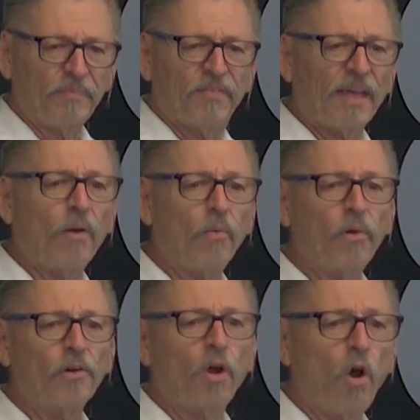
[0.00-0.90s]
That
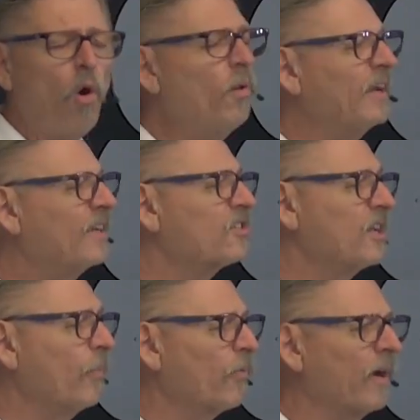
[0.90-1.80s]
word holy is
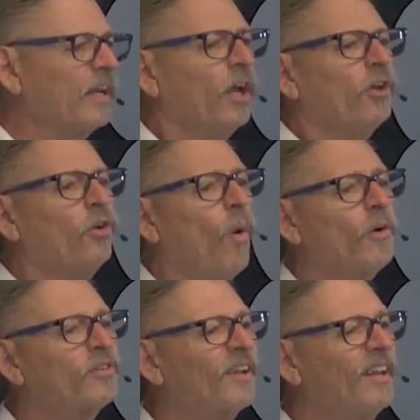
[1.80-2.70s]
separate. You are
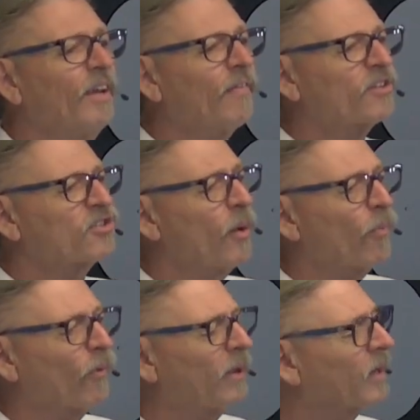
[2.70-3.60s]
to live a
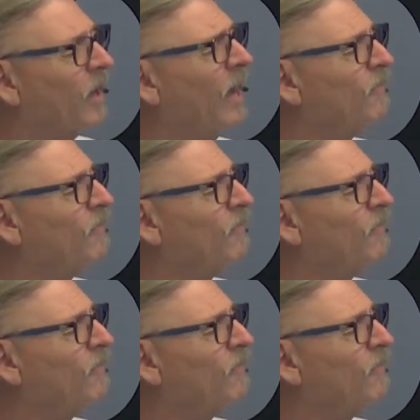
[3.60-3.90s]
separated life.